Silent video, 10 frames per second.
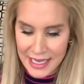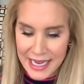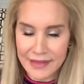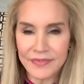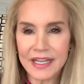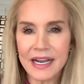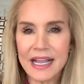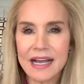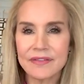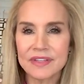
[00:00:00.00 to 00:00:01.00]
And then I
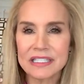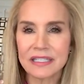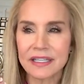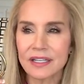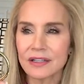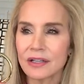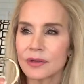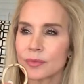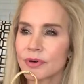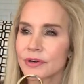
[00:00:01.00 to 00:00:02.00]
have this little
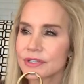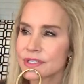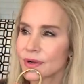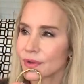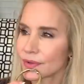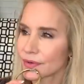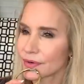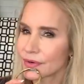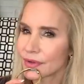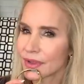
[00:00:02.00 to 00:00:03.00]
purse
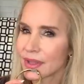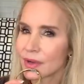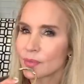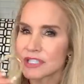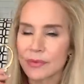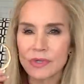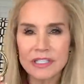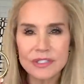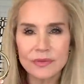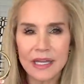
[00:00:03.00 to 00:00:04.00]
holder, which I
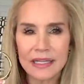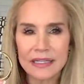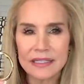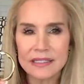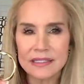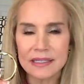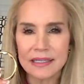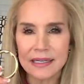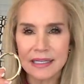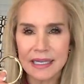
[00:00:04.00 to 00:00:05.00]
really do like this,
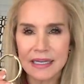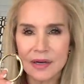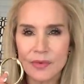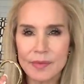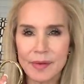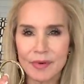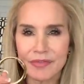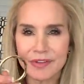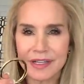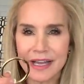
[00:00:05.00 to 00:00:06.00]
and I cannot remember
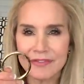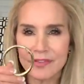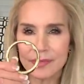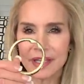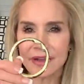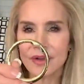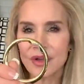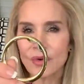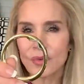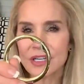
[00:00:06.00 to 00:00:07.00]
for the life of me
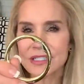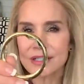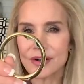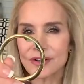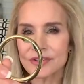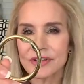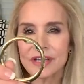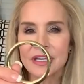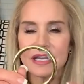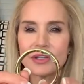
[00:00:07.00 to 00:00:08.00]
what it is called.
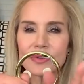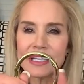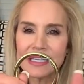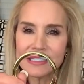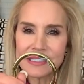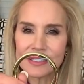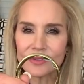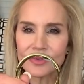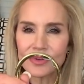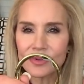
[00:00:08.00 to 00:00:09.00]
You can get it in
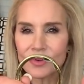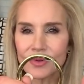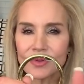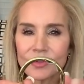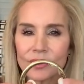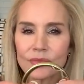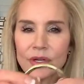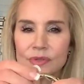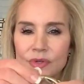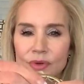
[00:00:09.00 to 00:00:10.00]
silver or gold or
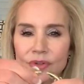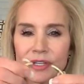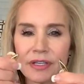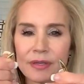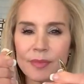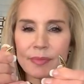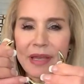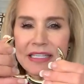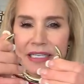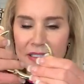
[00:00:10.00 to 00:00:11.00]
rose gold, but
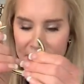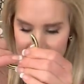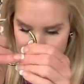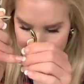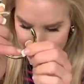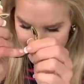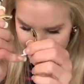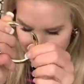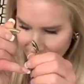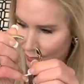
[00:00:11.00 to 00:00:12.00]
basically
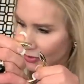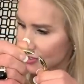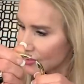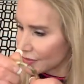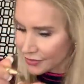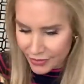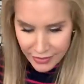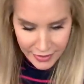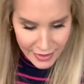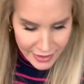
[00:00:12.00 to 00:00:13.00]
it's a little purse holder